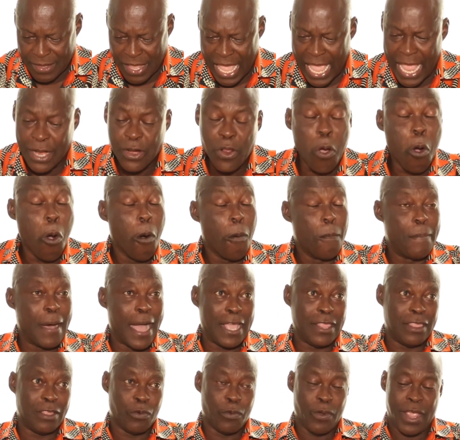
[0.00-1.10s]
And oh,
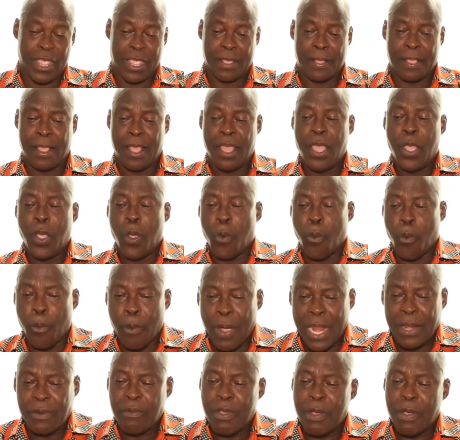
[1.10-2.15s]
by the way, when